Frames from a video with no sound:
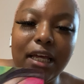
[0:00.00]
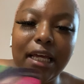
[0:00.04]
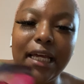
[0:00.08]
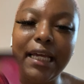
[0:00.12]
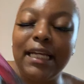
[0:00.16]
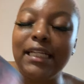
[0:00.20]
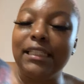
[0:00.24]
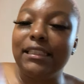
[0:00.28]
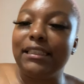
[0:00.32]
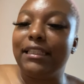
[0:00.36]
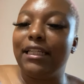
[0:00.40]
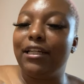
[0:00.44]

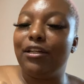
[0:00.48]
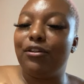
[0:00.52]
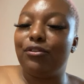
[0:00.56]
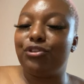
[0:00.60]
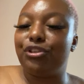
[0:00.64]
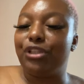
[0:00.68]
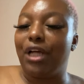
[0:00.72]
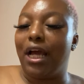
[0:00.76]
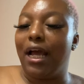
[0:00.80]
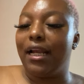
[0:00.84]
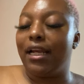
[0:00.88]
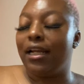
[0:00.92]
He's still car.
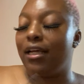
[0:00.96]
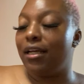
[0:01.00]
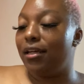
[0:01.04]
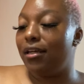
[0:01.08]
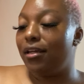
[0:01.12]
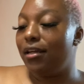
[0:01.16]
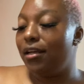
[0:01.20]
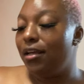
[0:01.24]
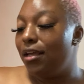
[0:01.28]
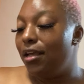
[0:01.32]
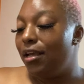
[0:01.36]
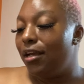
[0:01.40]
trying
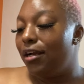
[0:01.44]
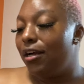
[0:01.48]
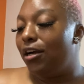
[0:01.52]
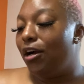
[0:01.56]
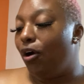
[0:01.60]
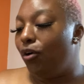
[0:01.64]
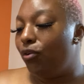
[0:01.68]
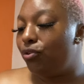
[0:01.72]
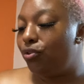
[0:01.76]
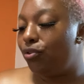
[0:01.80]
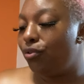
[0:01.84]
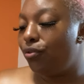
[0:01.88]
to Wait,
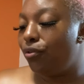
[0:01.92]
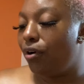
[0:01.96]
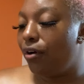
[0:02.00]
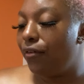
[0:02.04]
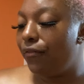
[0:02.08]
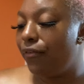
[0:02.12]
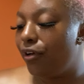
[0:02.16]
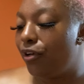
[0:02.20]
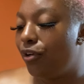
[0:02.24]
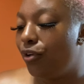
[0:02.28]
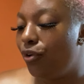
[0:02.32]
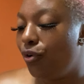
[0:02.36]
go hey, through
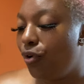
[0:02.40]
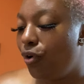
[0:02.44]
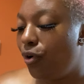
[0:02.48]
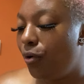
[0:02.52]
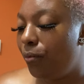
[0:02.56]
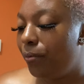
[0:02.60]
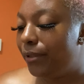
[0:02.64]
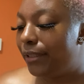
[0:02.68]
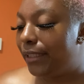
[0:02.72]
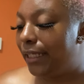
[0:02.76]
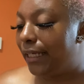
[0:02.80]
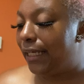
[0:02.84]
dude, a renewal
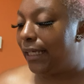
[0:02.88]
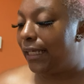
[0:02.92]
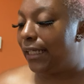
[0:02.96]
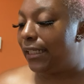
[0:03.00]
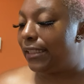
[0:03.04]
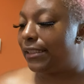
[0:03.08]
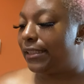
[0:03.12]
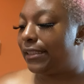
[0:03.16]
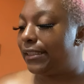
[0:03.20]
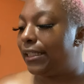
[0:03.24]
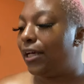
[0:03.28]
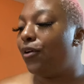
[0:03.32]
within
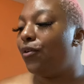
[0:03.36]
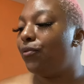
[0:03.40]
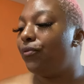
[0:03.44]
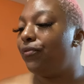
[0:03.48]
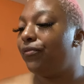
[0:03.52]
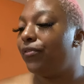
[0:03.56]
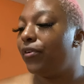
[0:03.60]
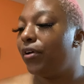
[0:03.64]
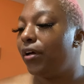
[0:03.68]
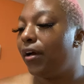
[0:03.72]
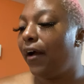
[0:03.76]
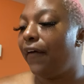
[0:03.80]

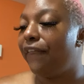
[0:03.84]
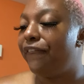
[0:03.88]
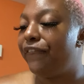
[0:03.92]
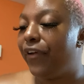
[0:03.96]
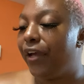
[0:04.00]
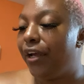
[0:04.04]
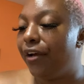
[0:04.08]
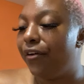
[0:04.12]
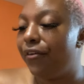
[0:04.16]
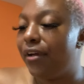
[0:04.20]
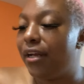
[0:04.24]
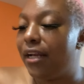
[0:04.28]
himself of
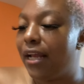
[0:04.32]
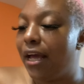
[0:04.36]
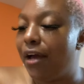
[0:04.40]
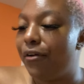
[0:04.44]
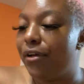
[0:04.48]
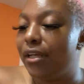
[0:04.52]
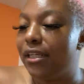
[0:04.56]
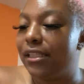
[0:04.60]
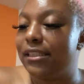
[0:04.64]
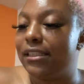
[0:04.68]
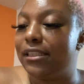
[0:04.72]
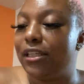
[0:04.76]
figuring out
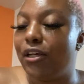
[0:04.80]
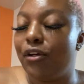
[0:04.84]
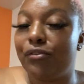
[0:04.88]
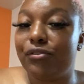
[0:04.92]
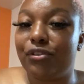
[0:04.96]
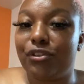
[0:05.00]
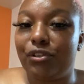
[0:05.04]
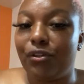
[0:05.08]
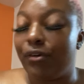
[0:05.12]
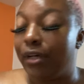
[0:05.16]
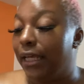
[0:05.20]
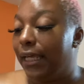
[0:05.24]
himself.
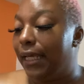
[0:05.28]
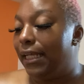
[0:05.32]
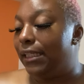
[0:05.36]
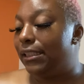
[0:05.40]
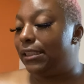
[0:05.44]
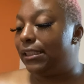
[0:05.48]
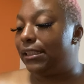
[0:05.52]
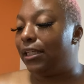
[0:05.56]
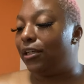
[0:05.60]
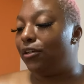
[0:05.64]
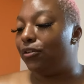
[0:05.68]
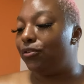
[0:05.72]
So
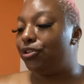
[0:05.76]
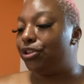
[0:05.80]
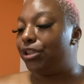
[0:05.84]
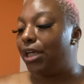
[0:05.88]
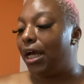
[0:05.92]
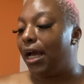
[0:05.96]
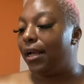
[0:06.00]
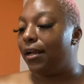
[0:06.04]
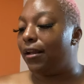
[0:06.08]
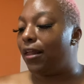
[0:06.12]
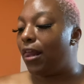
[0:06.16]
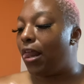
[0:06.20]
he's still
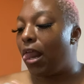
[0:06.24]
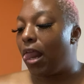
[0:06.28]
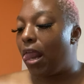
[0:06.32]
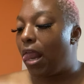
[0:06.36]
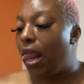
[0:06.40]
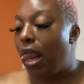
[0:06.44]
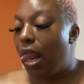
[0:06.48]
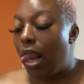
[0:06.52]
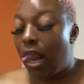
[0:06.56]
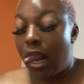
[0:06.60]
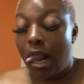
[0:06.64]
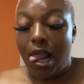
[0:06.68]
trying to
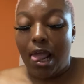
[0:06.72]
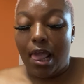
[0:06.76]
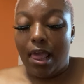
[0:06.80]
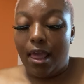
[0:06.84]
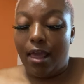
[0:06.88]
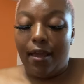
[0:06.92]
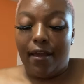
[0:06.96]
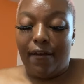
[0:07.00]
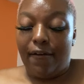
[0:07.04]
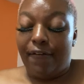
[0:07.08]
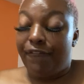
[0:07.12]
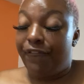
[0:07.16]

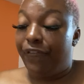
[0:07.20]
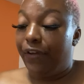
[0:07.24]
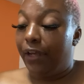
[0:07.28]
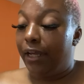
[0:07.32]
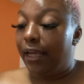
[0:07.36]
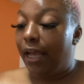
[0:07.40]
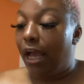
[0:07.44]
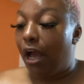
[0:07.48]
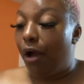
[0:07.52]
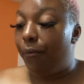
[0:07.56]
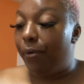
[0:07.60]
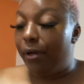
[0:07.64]

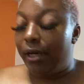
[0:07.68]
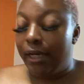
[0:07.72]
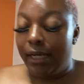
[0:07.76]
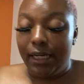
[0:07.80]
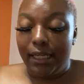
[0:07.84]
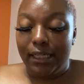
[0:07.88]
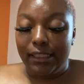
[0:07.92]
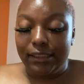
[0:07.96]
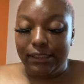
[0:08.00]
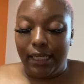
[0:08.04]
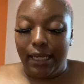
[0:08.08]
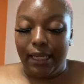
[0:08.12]
figure out what
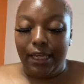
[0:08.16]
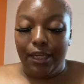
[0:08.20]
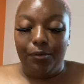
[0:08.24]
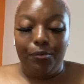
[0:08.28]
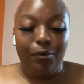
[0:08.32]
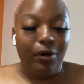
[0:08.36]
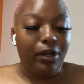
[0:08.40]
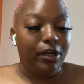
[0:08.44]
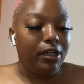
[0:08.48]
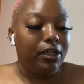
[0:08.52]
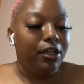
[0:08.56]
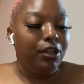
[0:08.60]
it is that he
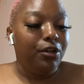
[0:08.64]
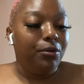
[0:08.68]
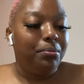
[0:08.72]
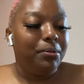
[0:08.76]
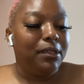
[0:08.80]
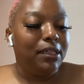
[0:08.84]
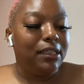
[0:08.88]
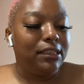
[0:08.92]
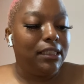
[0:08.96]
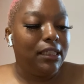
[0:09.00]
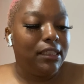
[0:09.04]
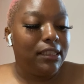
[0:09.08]
want to do
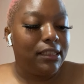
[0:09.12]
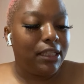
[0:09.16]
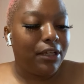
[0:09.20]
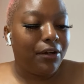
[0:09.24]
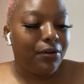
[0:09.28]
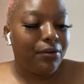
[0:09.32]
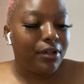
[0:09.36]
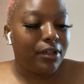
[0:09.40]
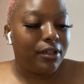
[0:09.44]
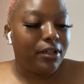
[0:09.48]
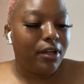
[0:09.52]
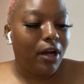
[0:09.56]
because he's
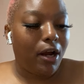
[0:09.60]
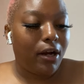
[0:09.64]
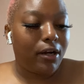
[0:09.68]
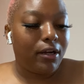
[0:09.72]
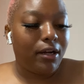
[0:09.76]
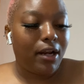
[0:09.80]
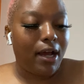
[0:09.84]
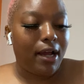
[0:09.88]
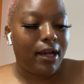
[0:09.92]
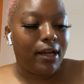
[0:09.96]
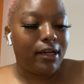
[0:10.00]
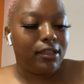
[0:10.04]
still in the dark
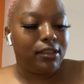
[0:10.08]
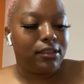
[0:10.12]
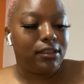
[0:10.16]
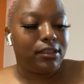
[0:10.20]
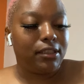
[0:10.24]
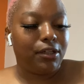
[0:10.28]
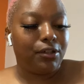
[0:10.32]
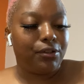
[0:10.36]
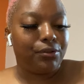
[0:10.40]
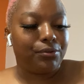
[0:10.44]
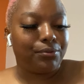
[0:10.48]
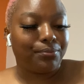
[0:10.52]
night of the
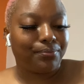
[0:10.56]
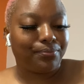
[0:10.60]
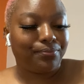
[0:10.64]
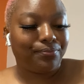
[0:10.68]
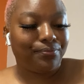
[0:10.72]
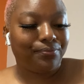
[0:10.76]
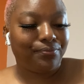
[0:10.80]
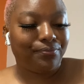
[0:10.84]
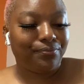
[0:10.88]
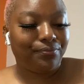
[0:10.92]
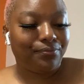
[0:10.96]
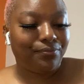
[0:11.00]
soul. to
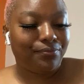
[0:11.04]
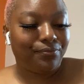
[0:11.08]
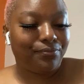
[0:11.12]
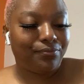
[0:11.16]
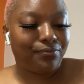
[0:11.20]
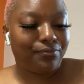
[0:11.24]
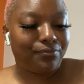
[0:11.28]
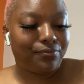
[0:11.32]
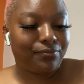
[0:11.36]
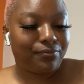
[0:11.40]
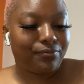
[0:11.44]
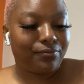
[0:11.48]
go find a
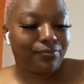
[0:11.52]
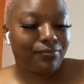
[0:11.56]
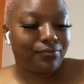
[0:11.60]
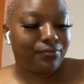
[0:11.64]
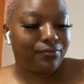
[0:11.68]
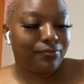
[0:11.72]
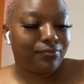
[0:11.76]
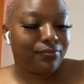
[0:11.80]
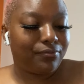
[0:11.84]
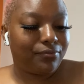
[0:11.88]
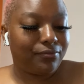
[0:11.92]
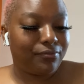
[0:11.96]
friend.
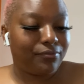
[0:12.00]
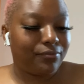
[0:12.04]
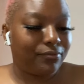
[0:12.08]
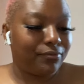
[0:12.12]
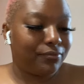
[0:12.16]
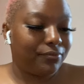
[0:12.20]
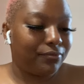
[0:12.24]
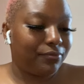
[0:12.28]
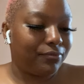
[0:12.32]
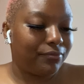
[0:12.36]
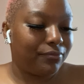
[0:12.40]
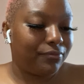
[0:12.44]
Excuse me.
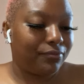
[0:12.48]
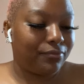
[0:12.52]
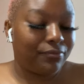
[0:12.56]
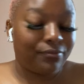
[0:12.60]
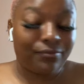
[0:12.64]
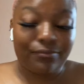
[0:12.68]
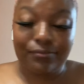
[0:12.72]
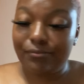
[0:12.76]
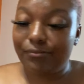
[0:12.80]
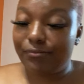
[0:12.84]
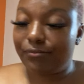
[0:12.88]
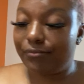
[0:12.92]

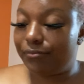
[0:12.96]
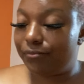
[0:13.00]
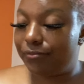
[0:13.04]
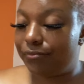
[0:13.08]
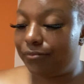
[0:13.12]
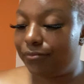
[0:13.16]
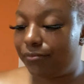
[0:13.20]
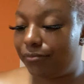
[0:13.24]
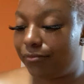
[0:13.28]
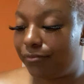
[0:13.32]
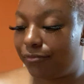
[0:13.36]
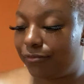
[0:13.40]
Ooh,
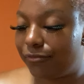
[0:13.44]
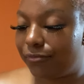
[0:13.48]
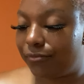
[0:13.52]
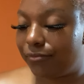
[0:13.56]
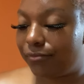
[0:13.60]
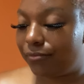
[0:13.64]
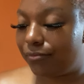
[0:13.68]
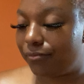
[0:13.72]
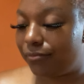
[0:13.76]
ooh, oh.